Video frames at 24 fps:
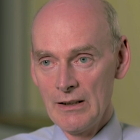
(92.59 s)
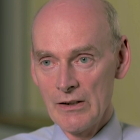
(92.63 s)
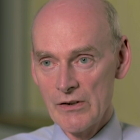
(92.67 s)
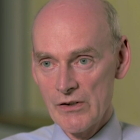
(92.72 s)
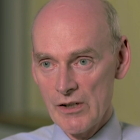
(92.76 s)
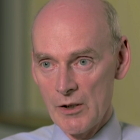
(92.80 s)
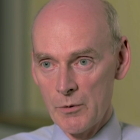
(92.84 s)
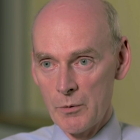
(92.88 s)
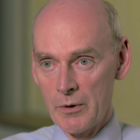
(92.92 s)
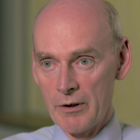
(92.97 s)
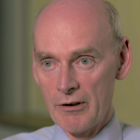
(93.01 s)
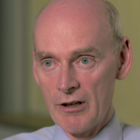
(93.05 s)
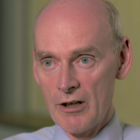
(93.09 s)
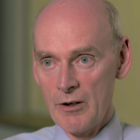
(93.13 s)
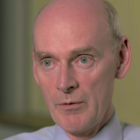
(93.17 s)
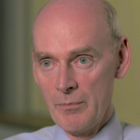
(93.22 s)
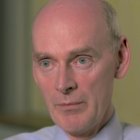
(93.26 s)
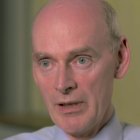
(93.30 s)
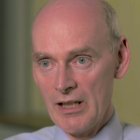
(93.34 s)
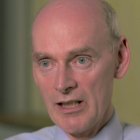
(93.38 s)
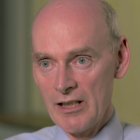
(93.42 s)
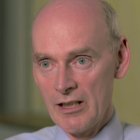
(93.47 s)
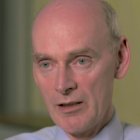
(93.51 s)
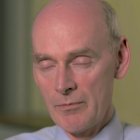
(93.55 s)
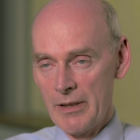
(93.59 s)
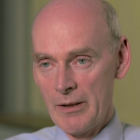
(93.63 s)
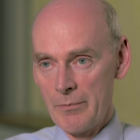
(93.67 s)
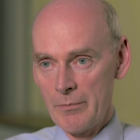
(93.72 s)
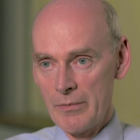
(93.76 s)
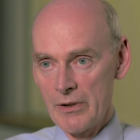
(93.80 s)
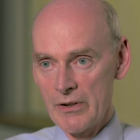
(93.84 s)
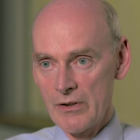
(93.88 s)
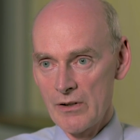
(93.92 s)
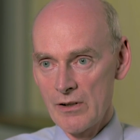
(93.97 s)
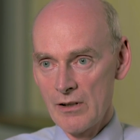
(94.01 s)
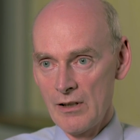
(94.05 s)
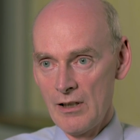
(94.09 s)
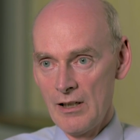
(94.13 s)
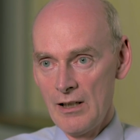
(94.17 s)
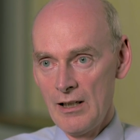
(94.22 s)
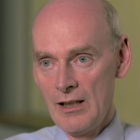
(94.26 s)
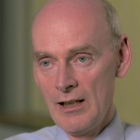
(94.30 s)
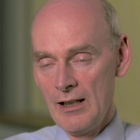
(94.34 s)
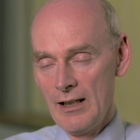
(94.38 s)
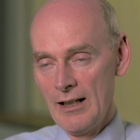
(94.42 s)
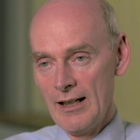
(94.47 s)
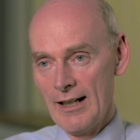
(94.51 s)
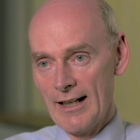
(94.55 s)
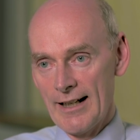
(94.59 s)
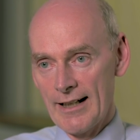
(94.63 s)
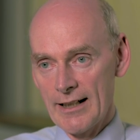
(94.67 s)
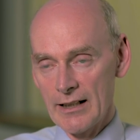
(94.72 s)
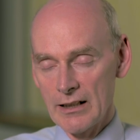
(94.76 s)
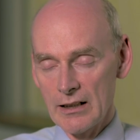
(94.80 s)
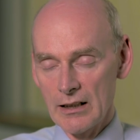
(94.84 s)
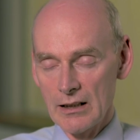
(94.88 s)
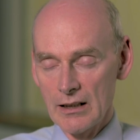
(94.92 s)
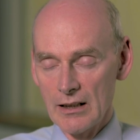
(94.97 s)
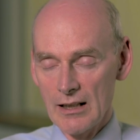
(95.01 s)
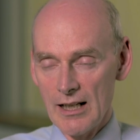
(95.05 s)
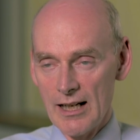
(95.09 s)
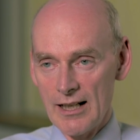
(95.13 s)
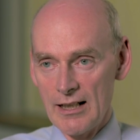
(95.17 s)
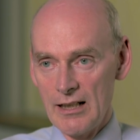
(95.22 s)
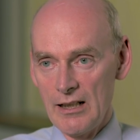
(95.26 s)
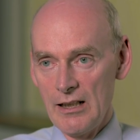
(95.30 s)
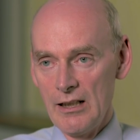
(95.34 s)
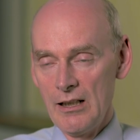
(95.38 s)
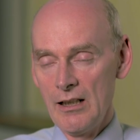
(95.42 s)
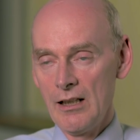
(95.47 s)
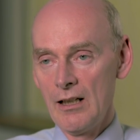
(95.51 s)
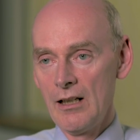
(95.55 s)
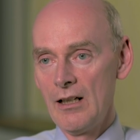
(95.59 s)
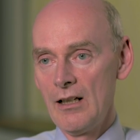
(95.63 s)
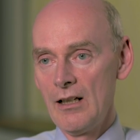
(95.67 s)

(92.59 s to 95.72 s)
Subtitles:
So we're owned by our members, and any